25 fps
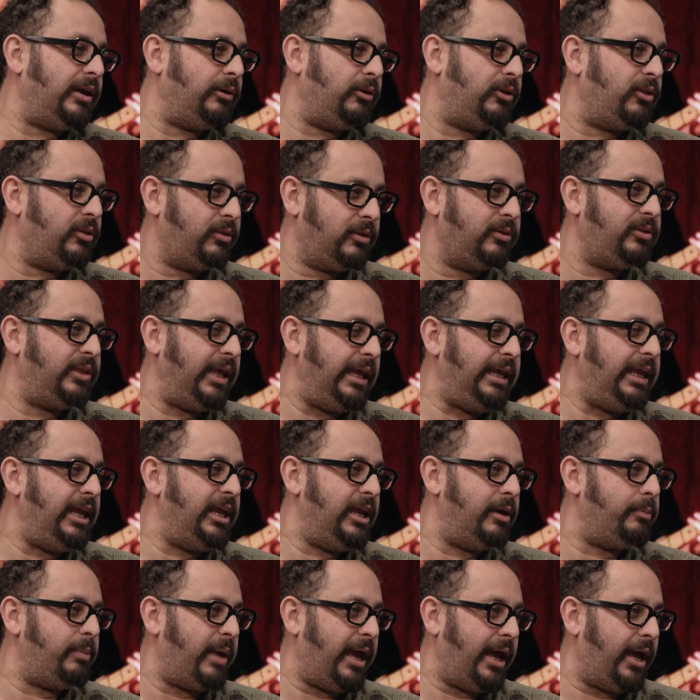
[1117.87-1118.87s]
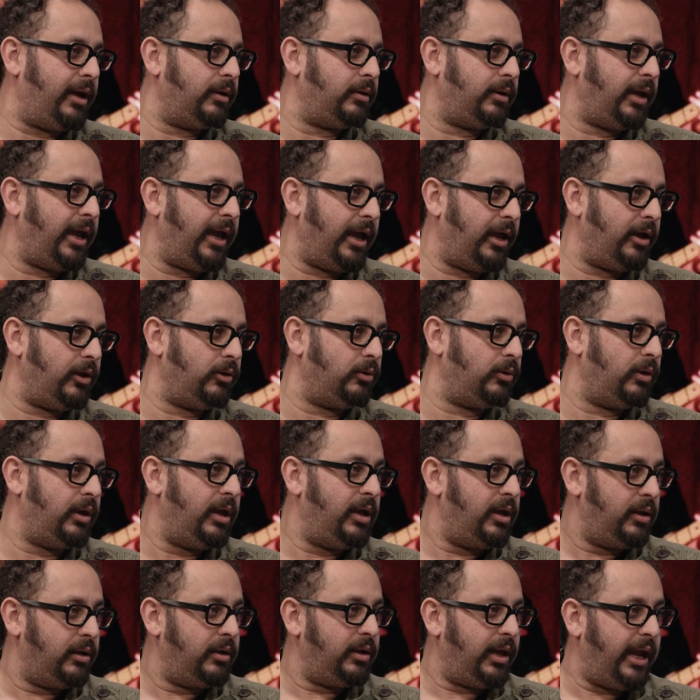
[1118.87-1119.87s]
They were thinking about how
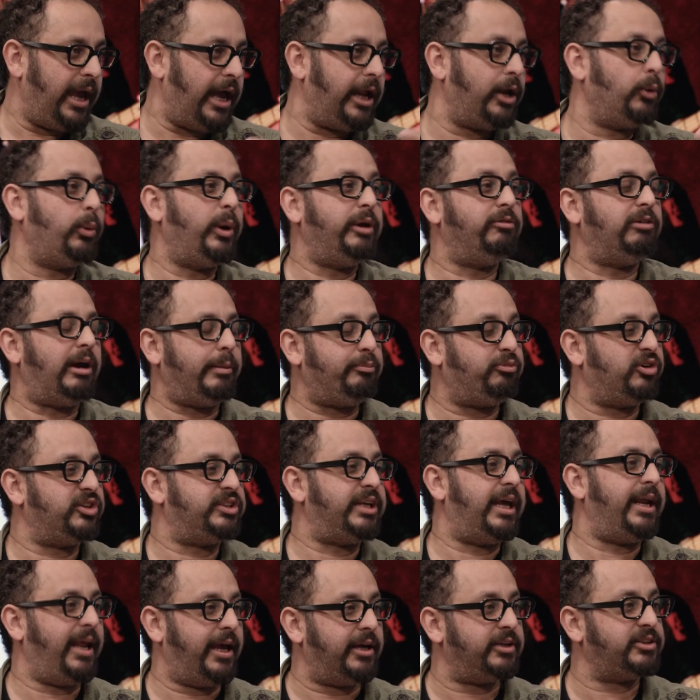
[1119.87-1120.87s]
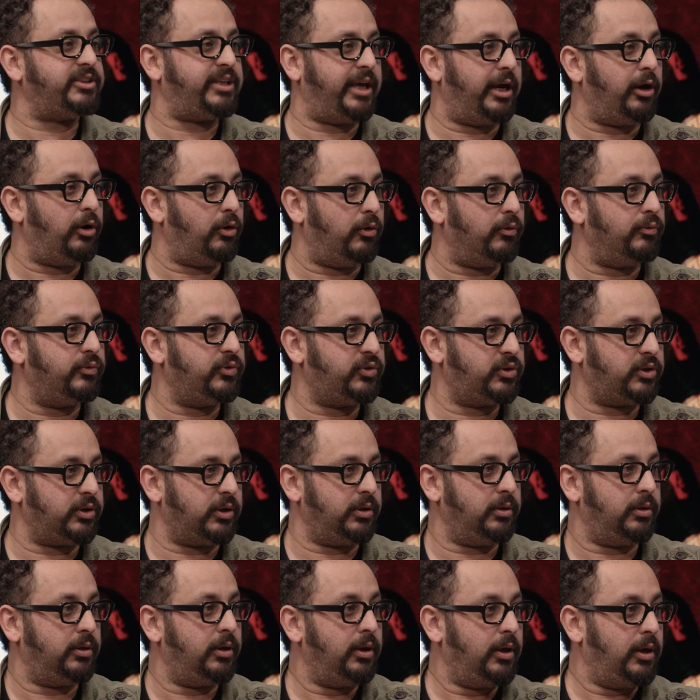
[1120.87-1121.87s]
how do we represent ourselves
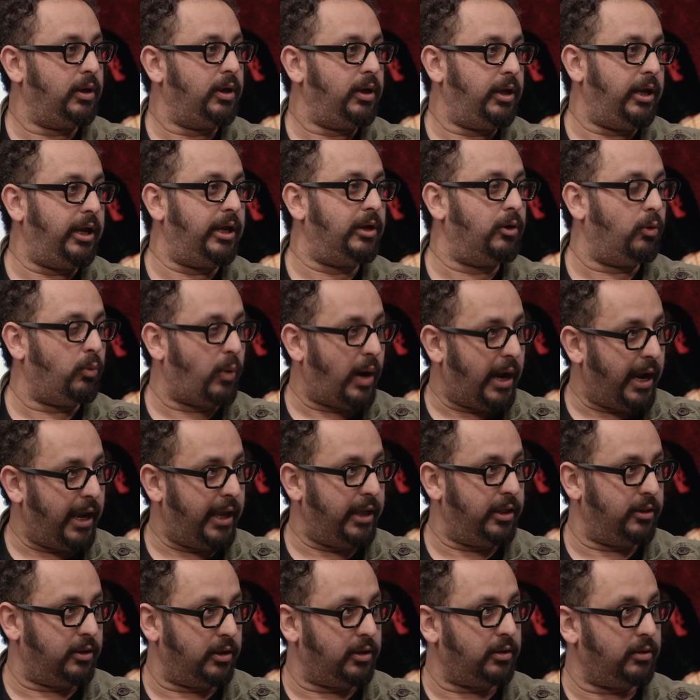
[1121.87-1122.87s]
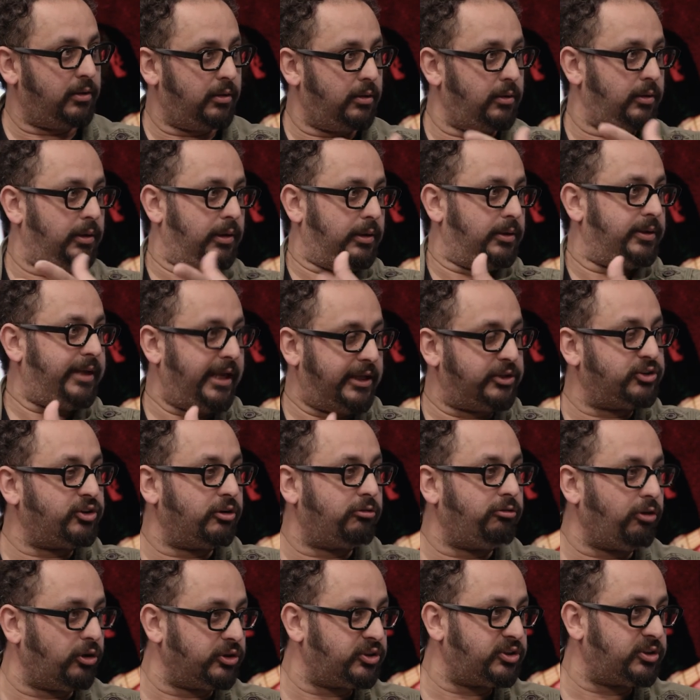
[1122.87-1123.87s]
and yeah. in a way that gets
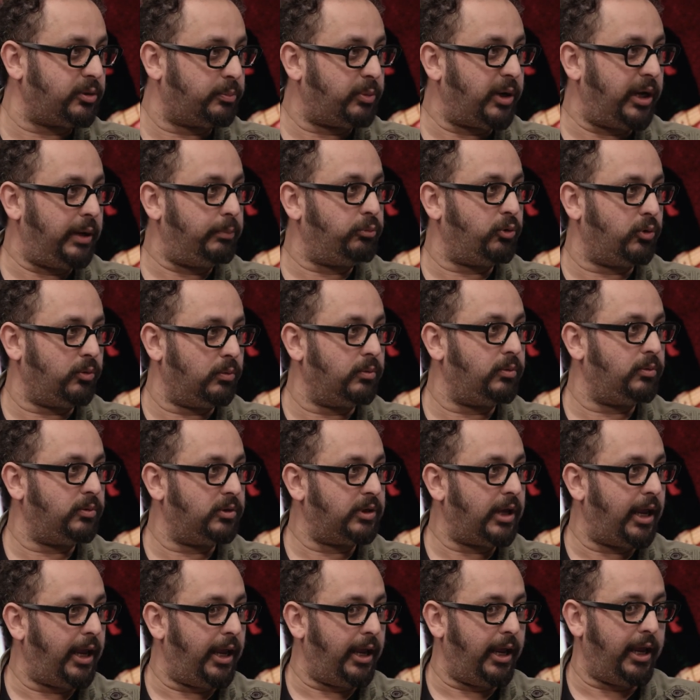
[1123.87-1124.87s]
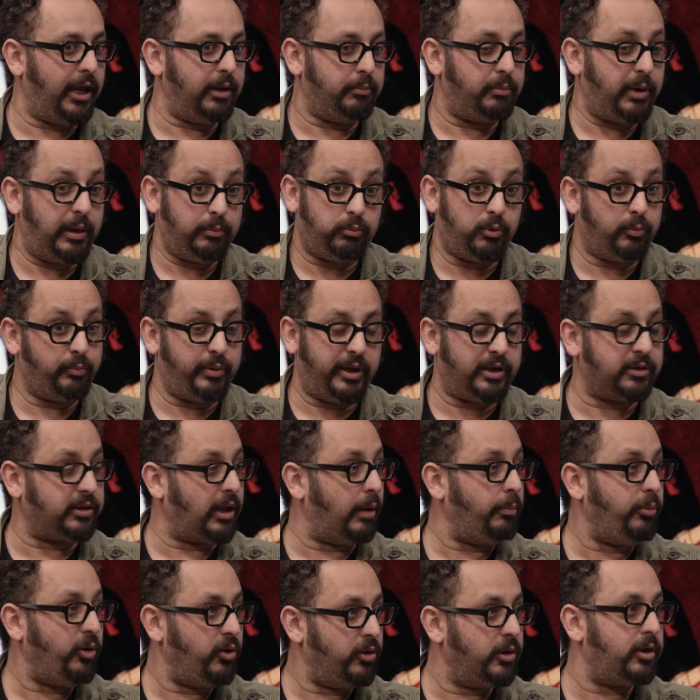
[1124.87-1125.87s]
across to people, yeah. and people
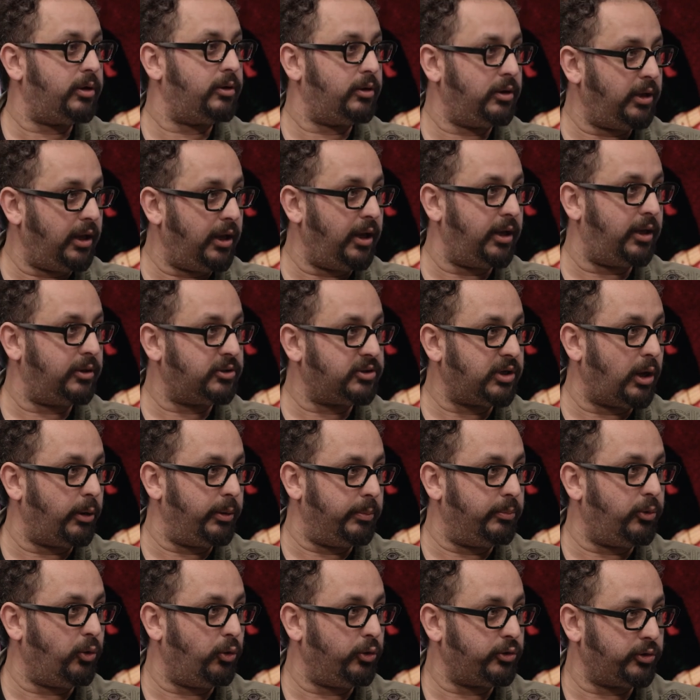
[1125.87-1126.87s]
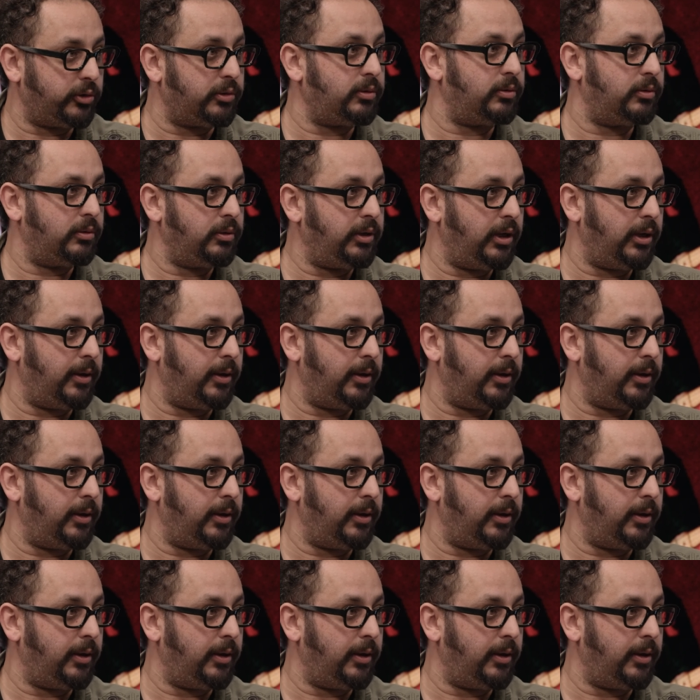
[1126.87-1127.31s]
picked up on it. Yeah, so important.